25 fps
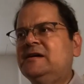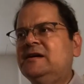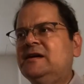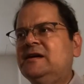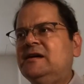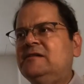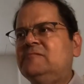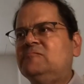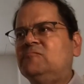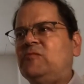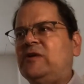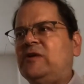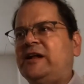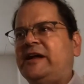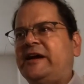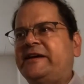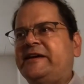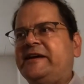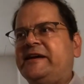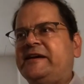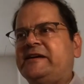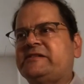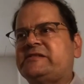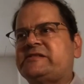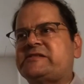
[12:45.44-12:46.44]
well, I
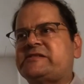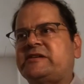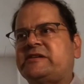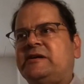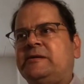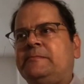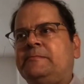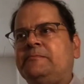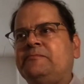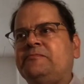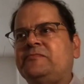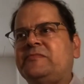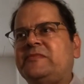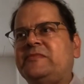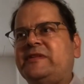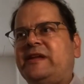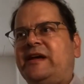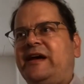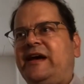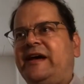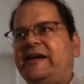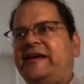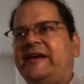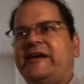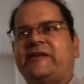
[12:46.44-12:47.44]

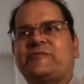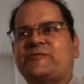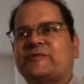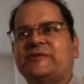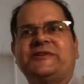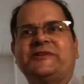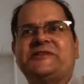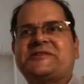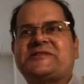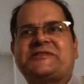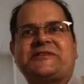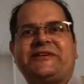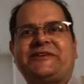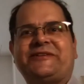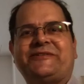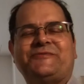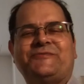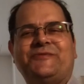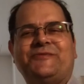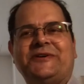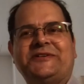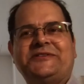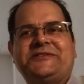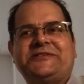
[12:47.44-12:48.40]
can't really say what